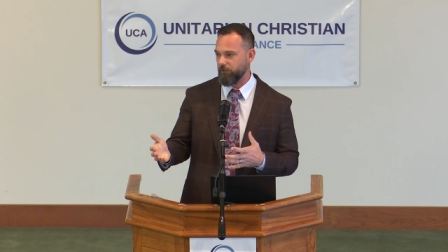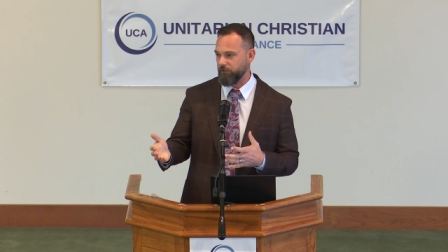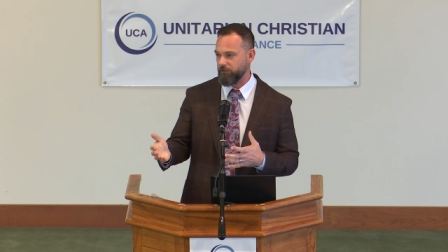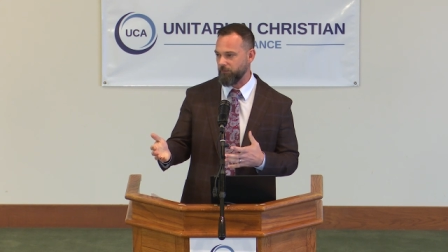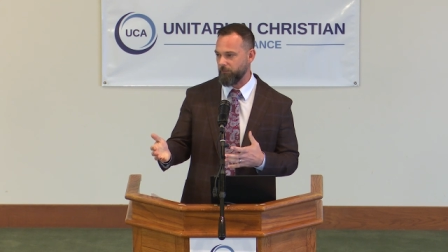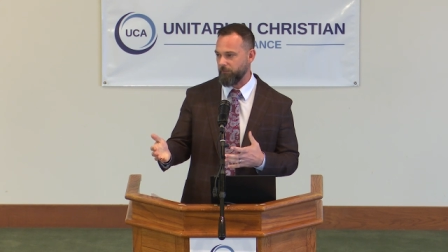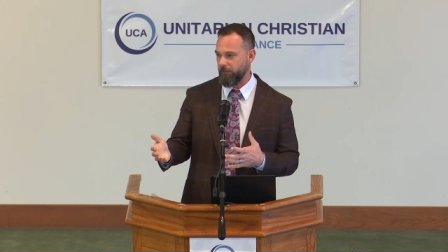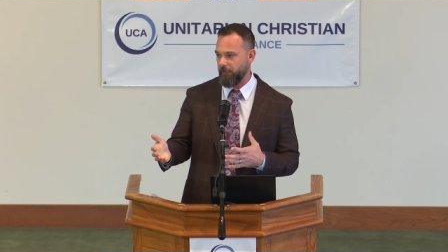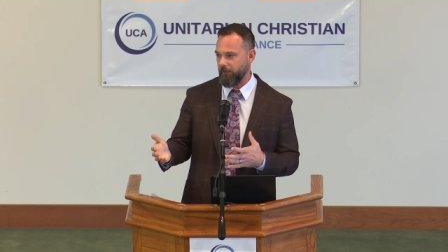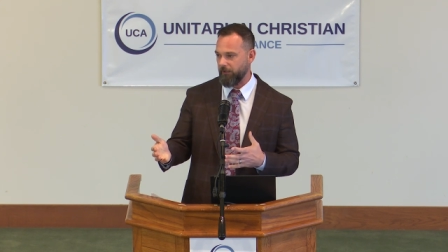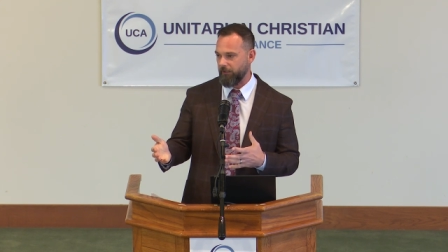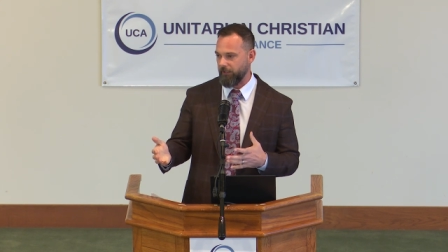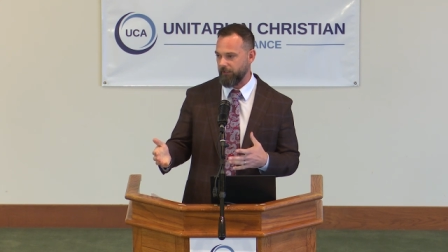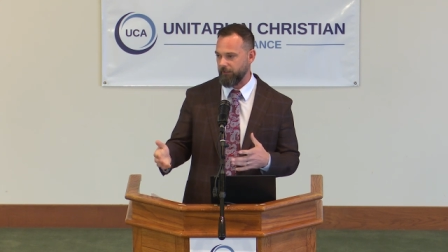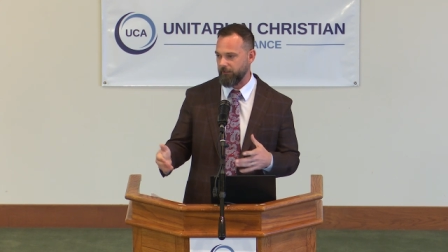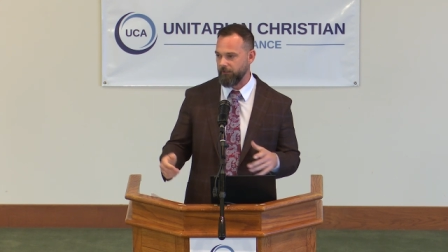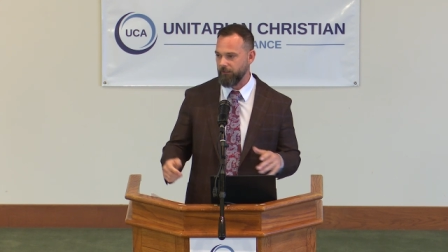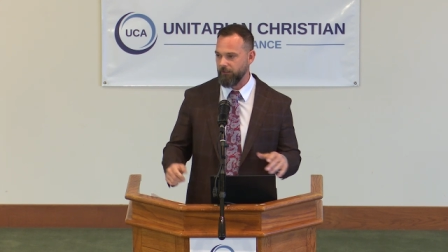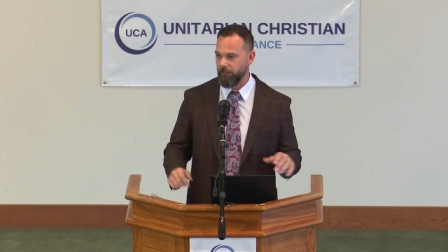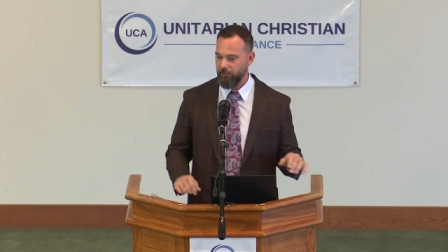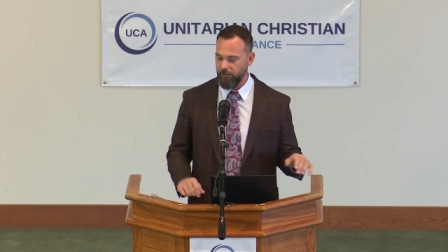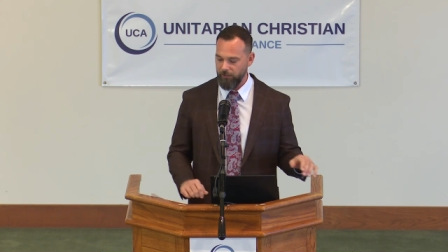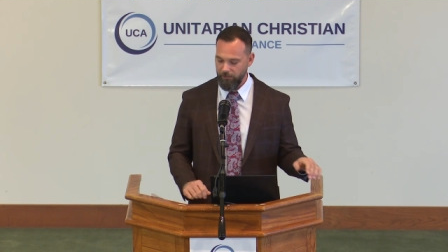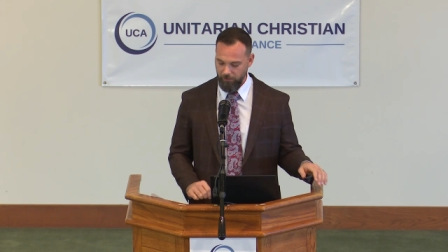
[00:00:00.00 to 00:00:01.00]
was about it,
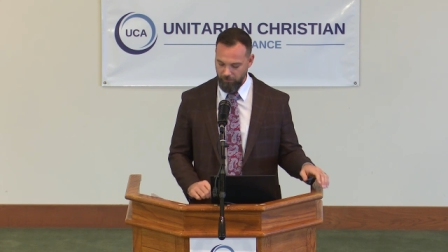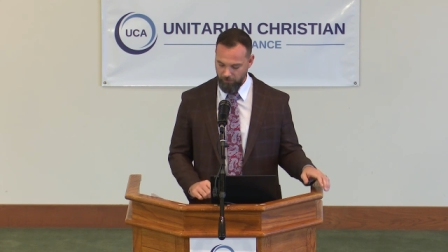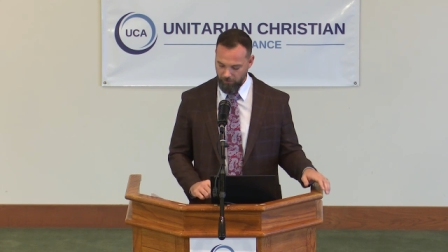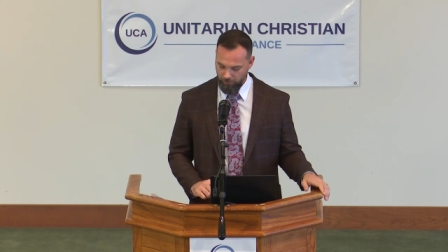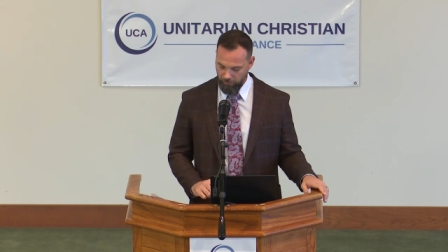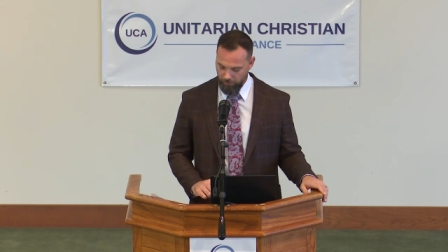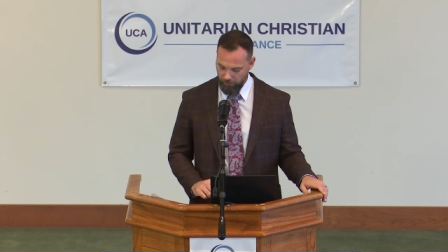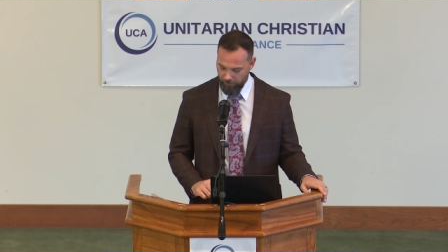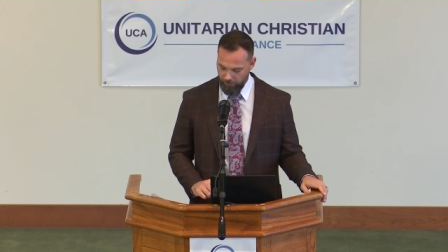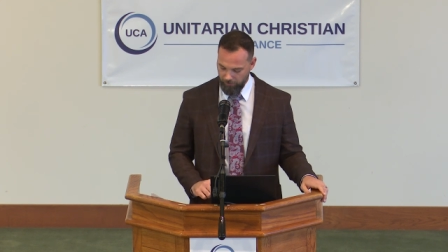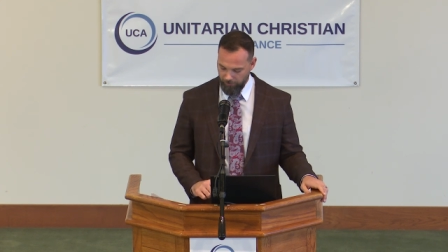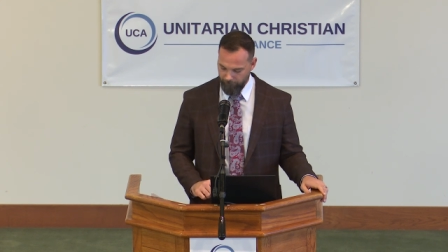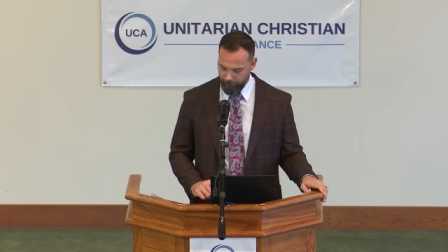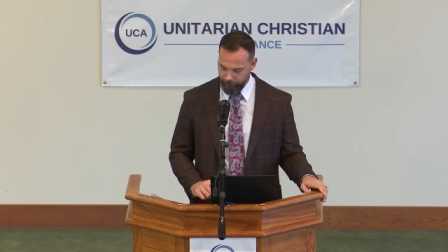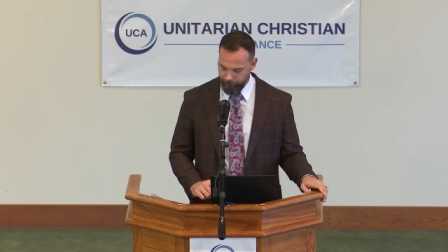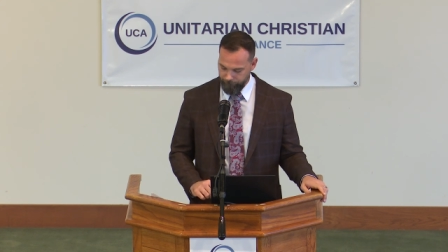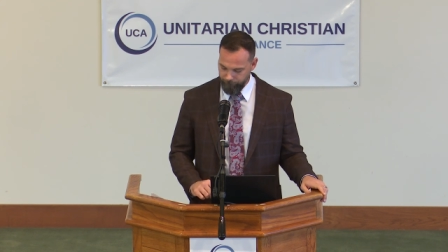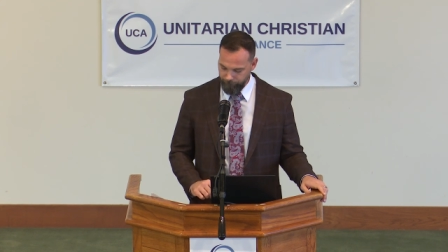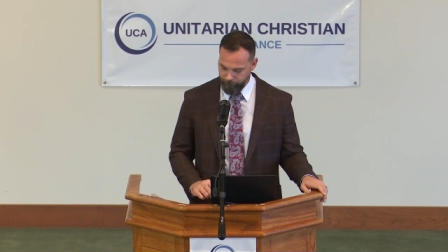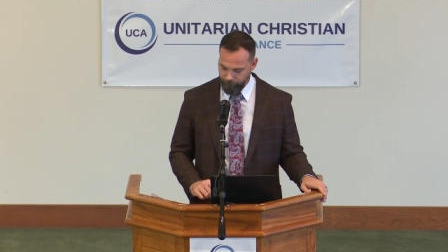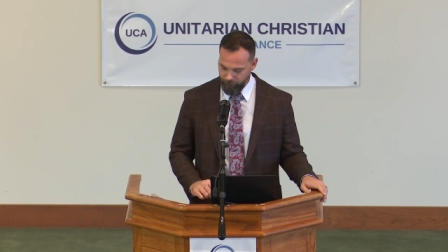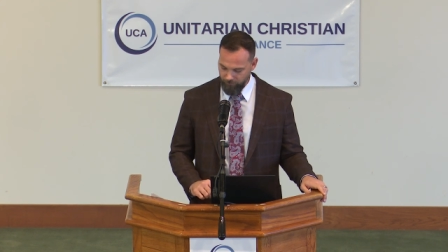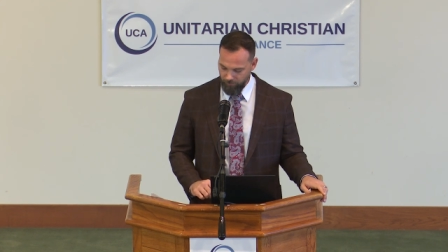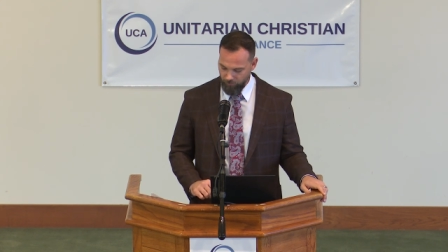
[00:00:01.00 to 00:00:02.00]
um,